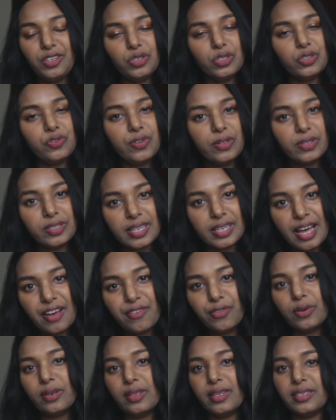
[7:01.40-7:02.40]
just feels
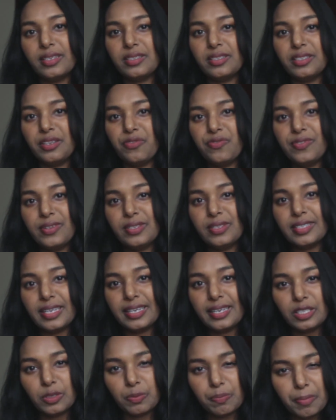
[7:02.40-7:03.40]
effortless. It feels
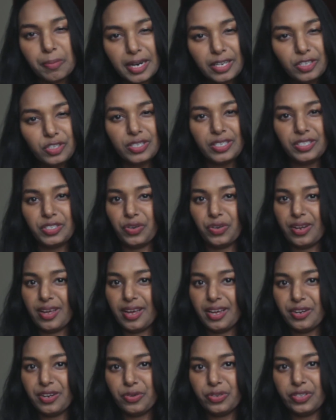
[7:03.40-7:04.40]
like it's much easier to
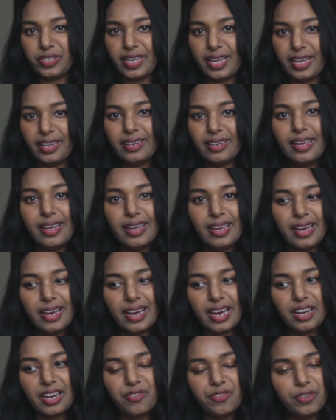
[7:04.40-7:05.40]
understand,
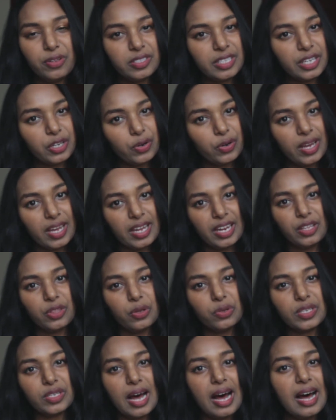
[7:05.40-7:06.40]
and it feels like you're hitting
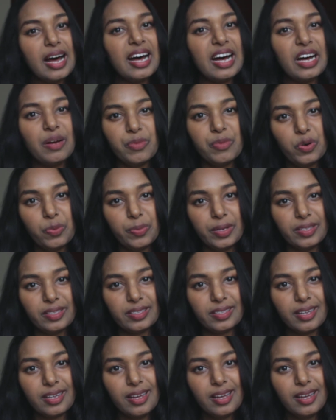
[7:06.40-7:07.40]
those aha
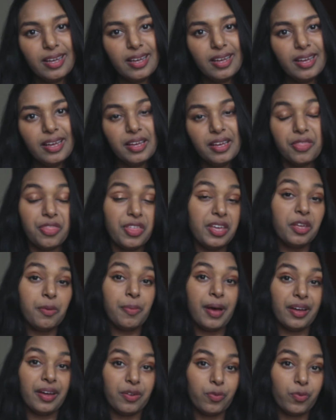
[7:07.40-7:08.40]
moments. Think
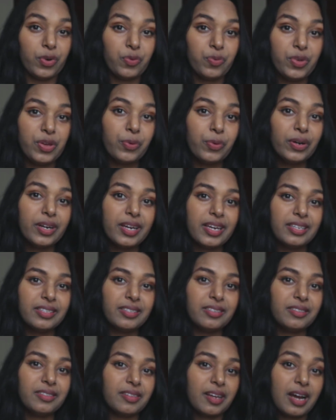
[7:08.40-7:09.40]
about it. When we were
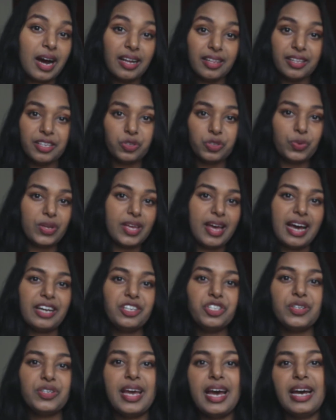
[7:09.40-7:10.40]
in college, we
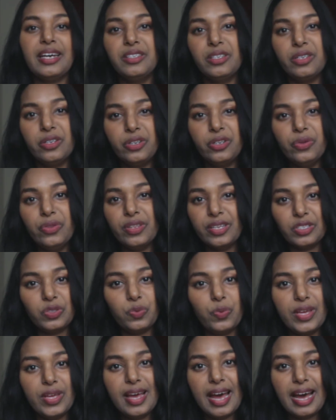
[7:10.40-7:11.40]
actually had to do
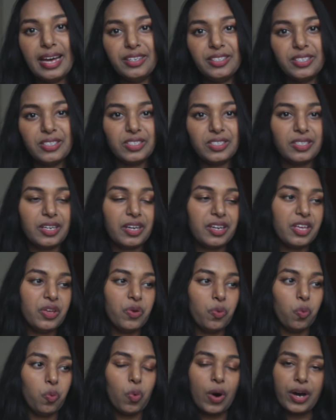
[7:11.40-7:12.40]
this. We had to study
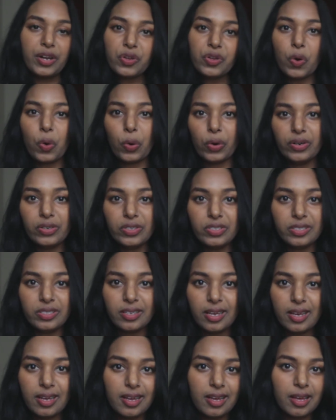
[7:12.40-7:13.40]
one
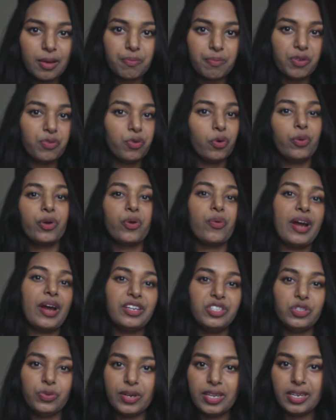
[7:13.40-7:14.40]
course before we
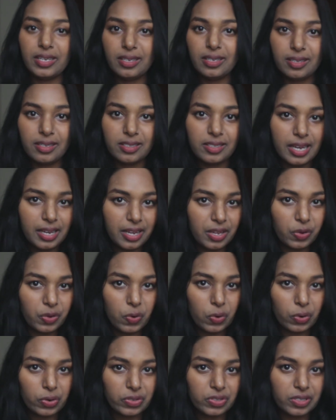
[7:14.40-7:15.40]
graduated to the second
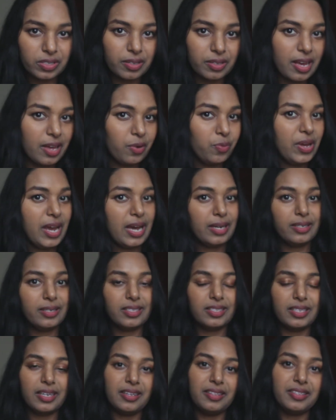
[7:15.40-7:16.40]
course, and we had to
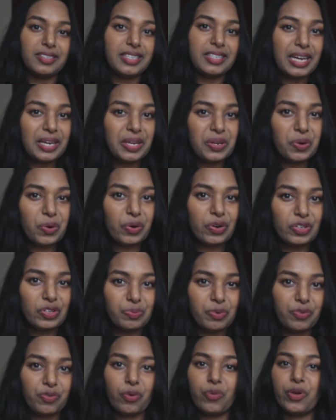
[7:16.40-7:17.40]
study the second course
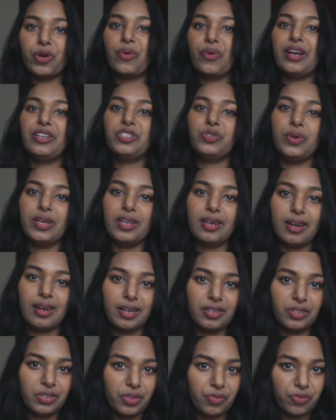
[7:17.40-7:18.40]
before we graduated
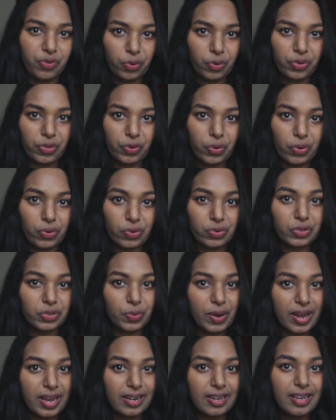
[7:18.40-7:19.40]
onto the fourth course,
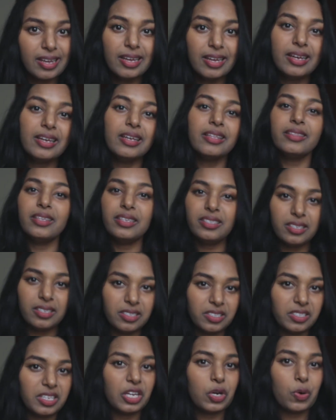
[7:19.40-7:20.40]
right? This is
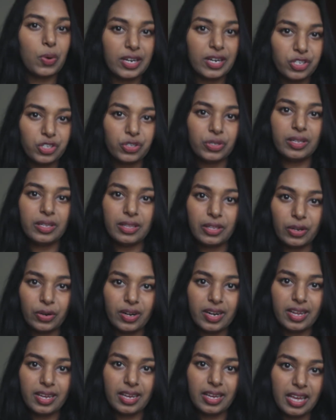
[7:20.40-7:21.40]
sequential
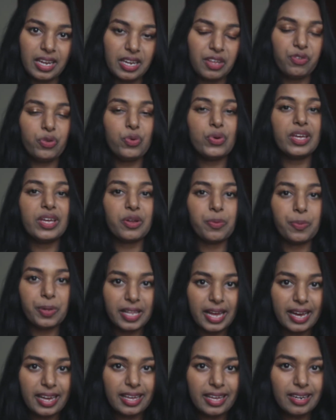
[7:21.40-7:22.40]
learning, and if you can
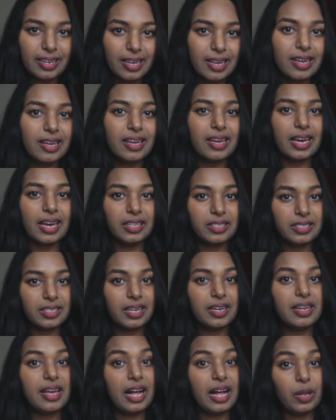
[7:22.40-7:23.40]
apply it, it's
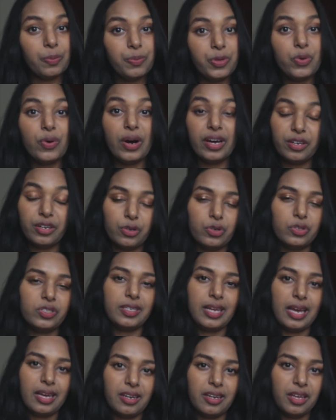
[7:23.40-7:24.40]
going to help you
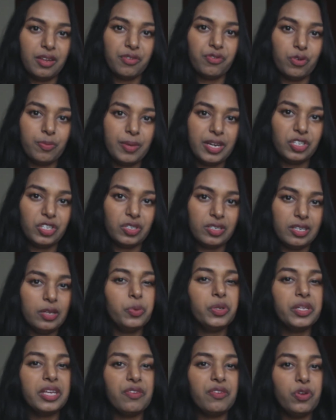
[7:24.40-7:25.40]
understand information. It
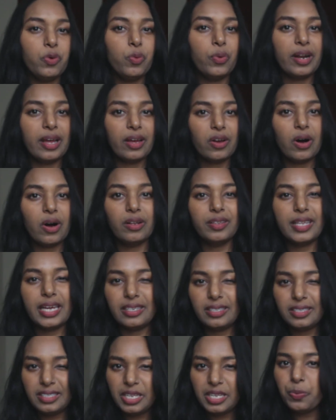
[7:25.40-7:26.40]
will give you what I call
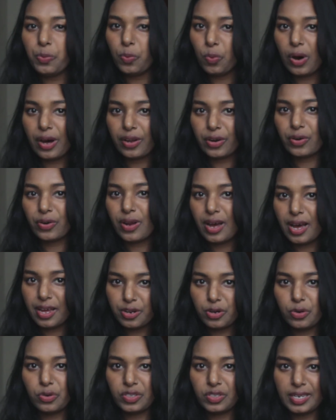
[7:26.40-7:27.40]
that deep water
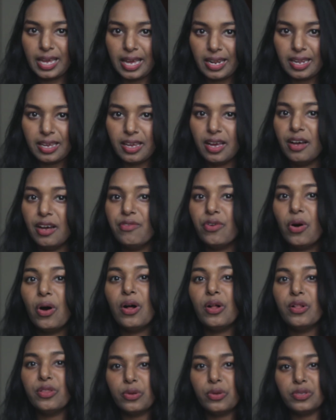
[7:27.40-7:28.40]
understanding of
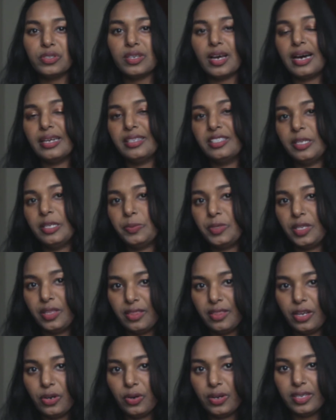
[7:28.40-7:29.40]
all those concepts
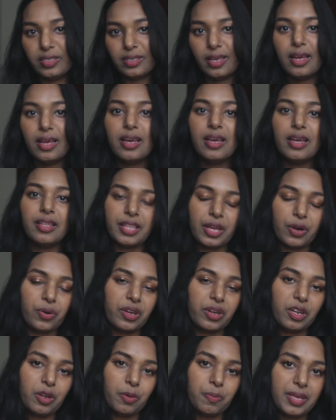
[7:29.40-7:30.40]
and theories that are
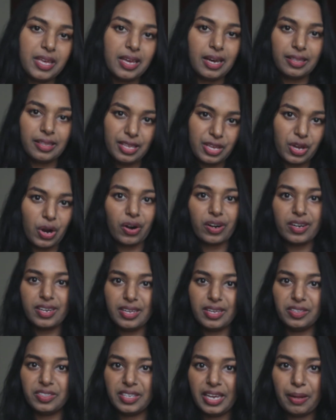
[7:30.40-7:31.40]
going to be on the
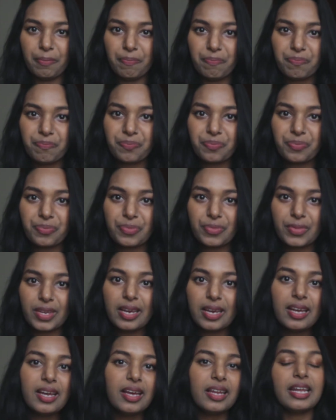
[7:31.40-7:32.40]
RD exam.
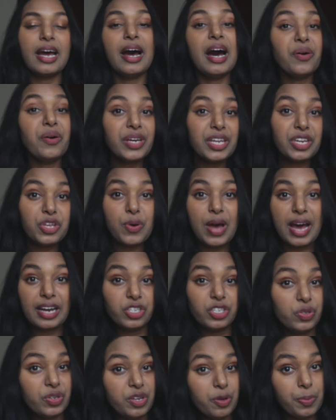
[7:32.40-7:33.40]
Now, how can you
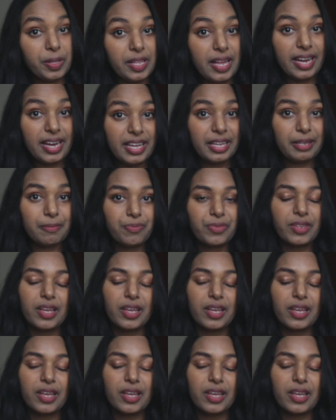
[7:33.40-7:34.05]
actually apply it?